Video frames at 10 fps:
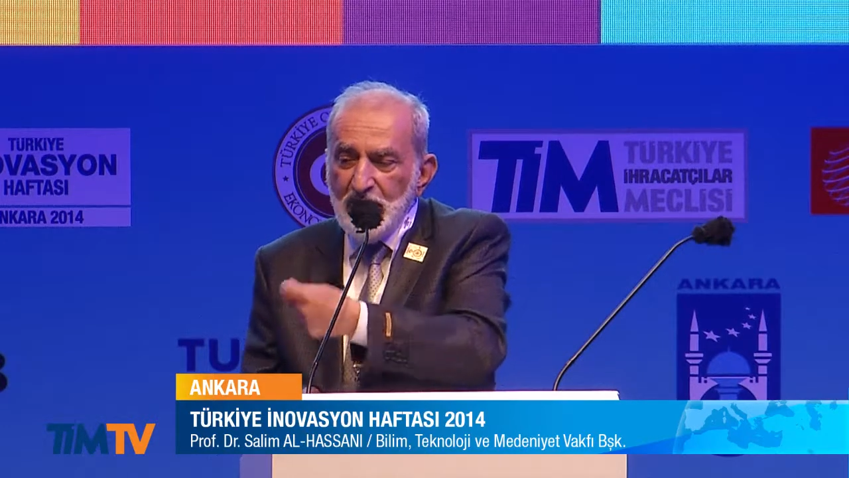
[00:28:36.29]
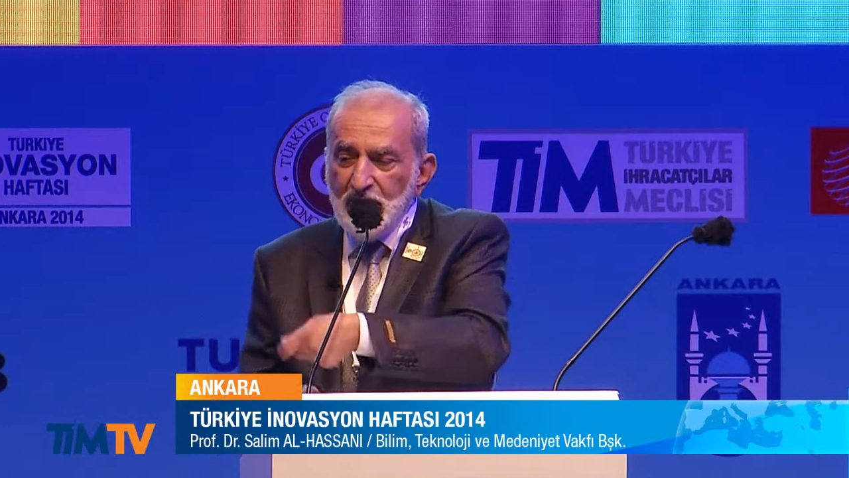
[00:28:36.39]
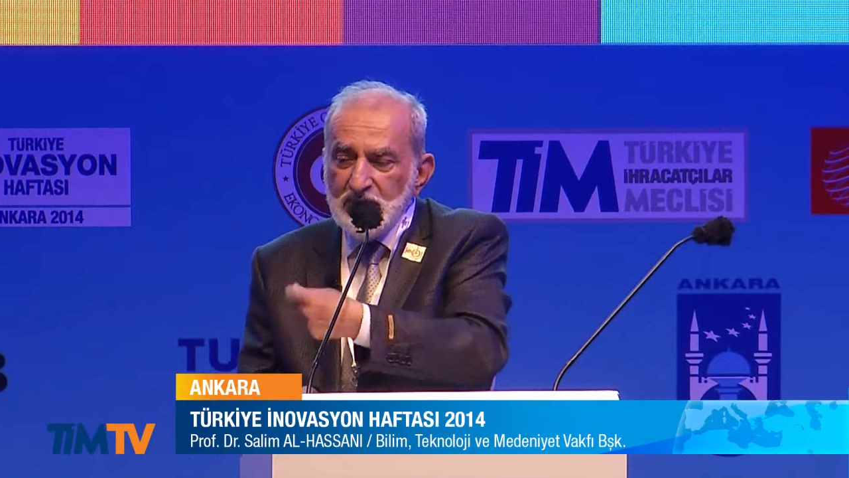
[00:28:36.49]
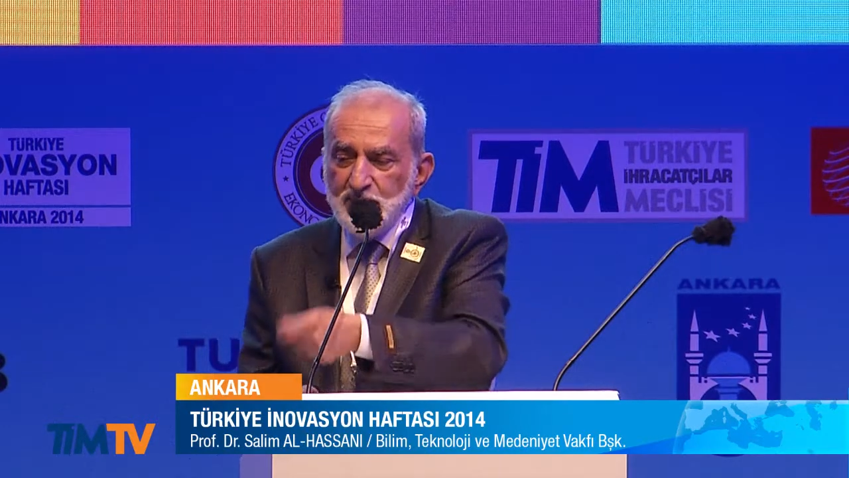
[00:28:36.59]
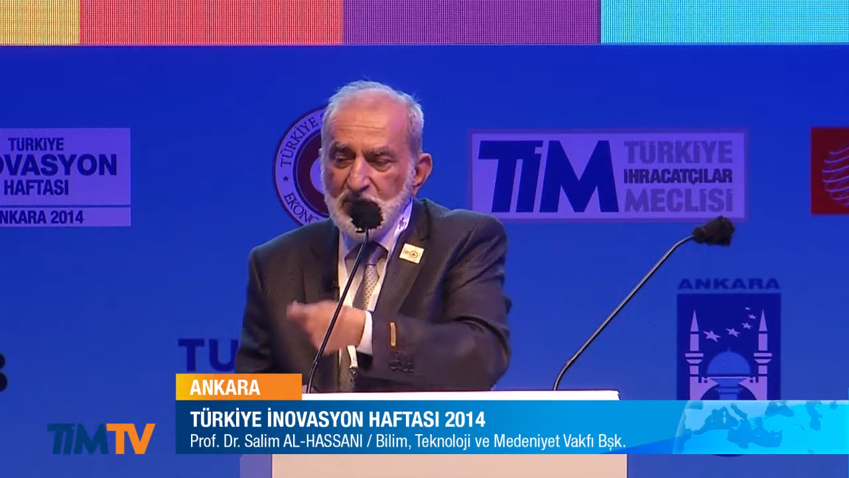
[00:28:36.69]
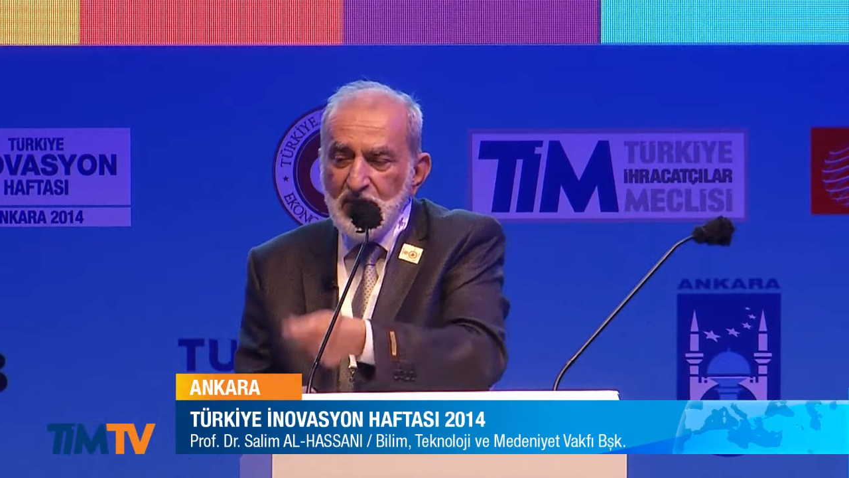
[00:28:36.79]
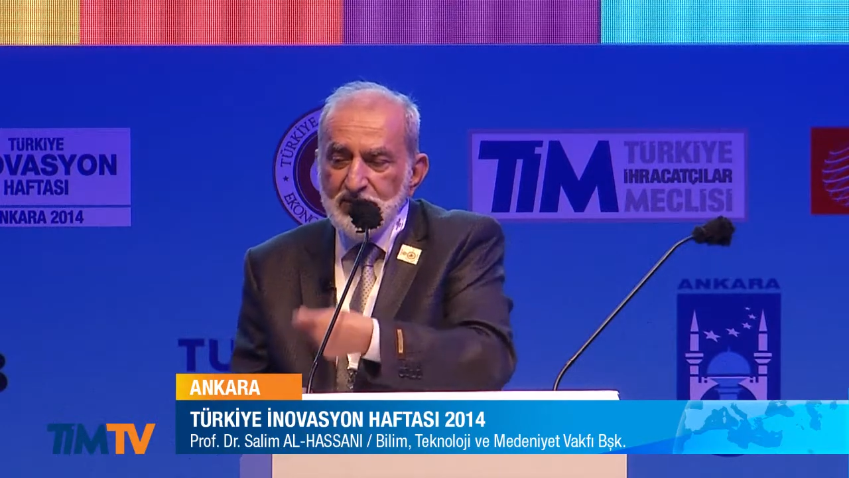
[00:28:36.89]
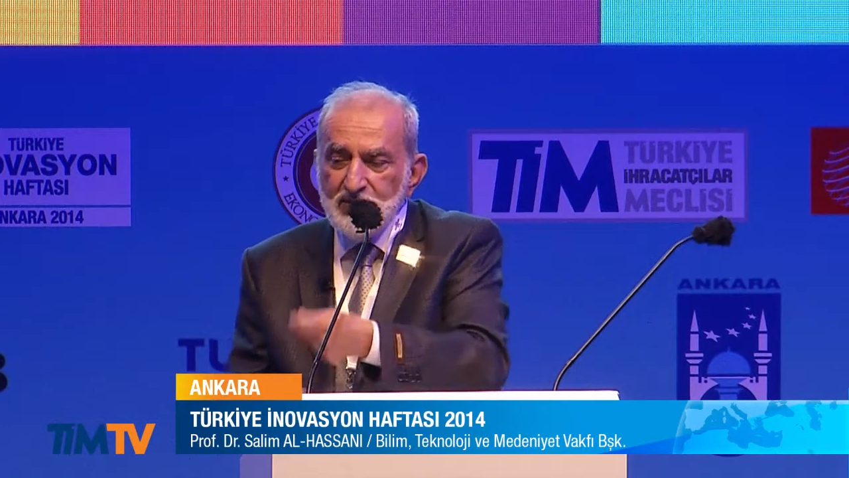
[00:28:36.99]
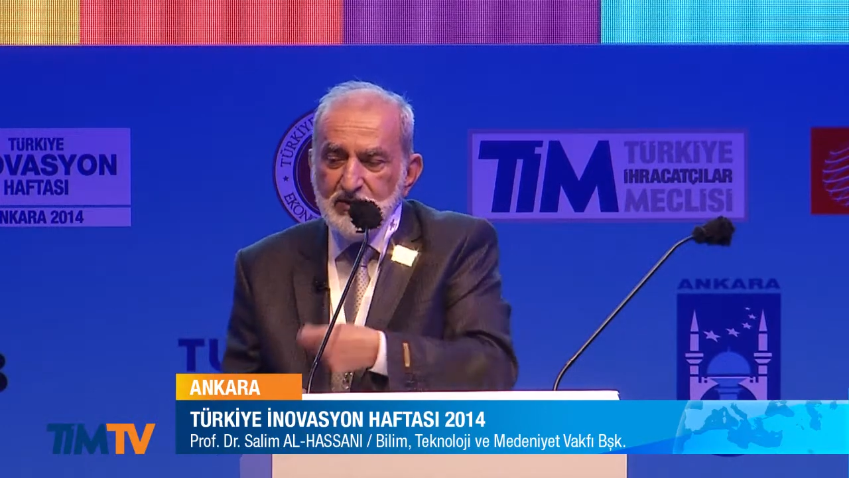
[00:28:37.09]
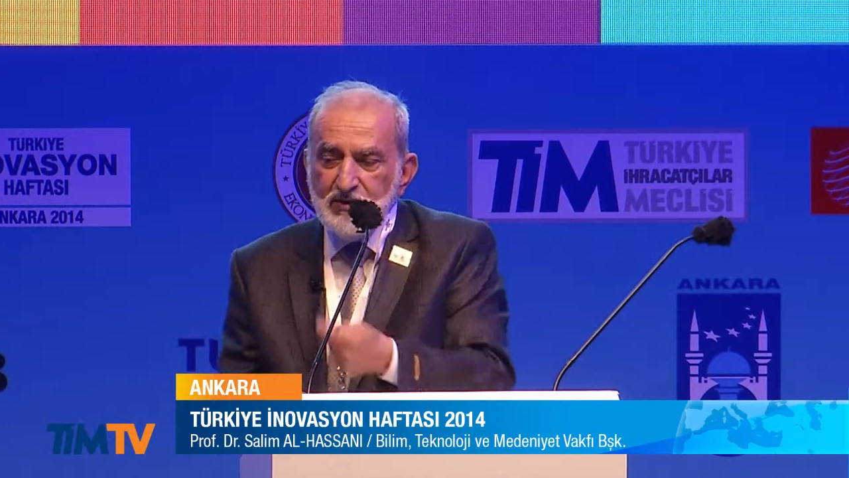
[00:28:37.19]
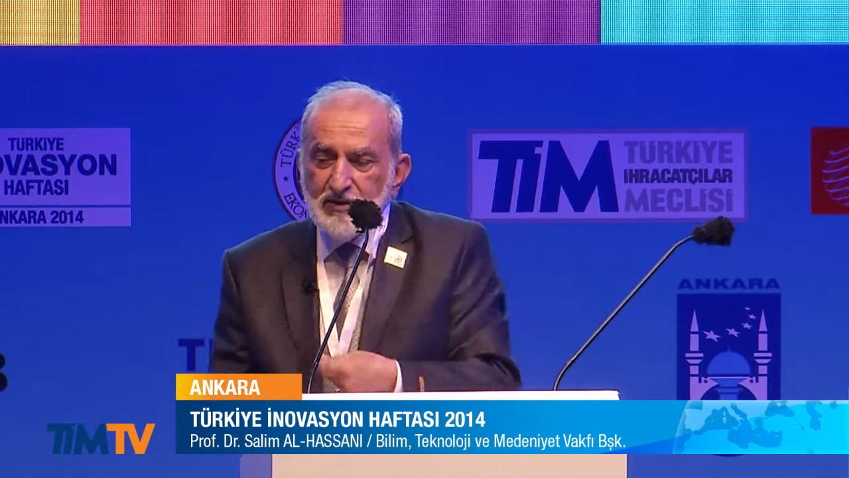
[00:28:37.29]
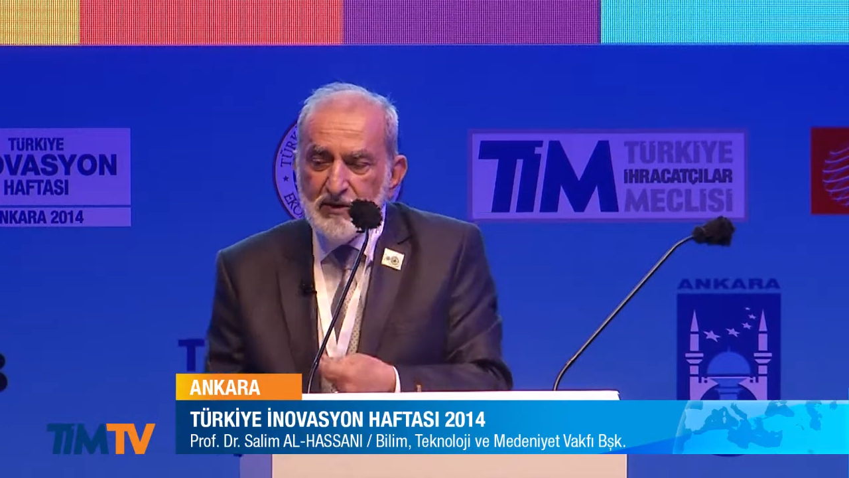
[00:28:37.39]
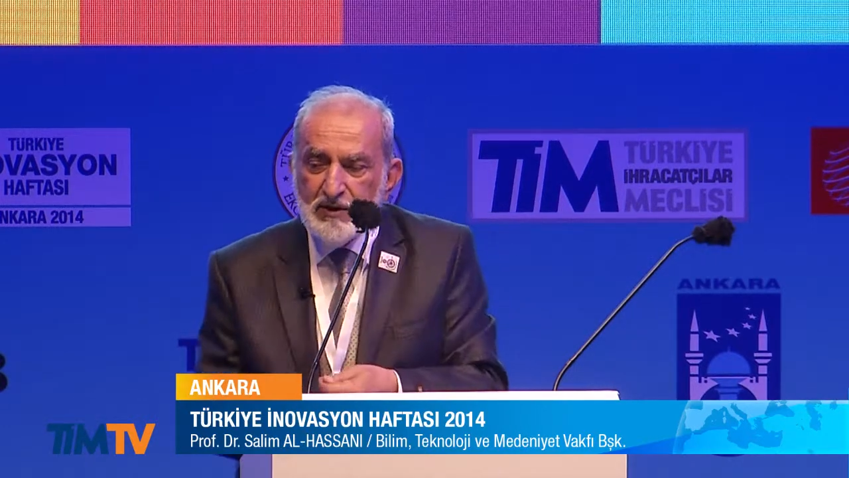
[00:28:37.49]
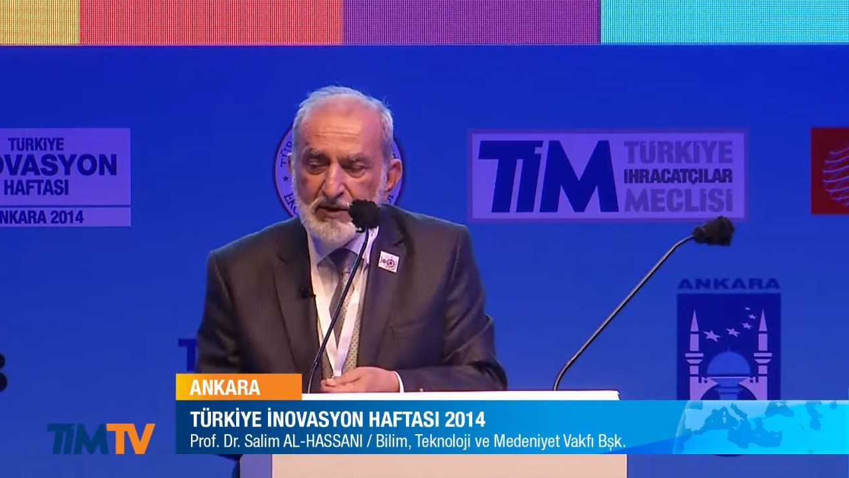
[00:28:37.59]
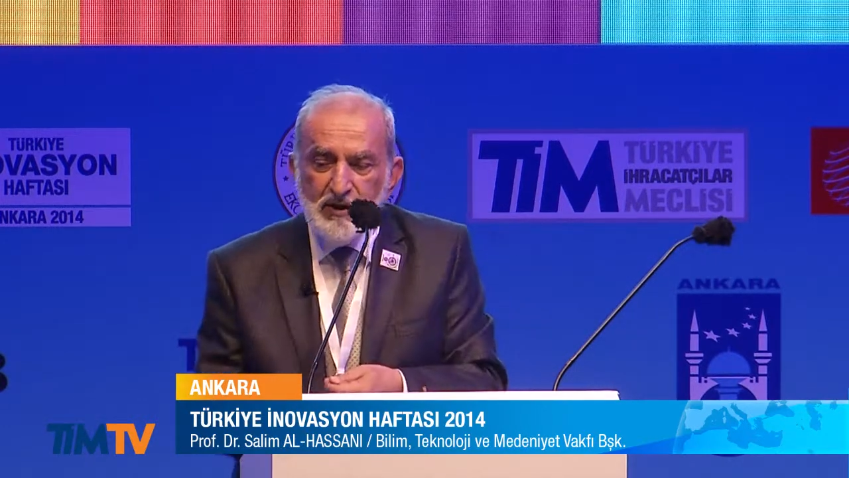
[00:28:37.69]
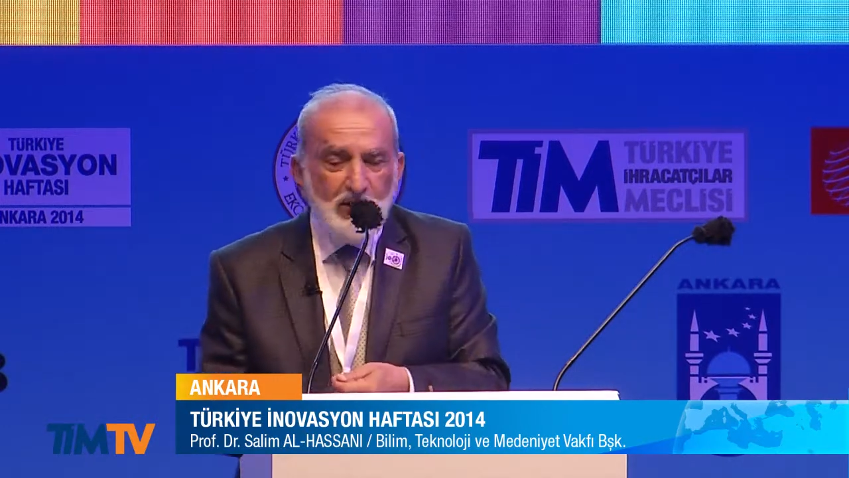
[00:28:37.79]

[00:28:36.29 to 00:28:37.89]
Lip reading: expedited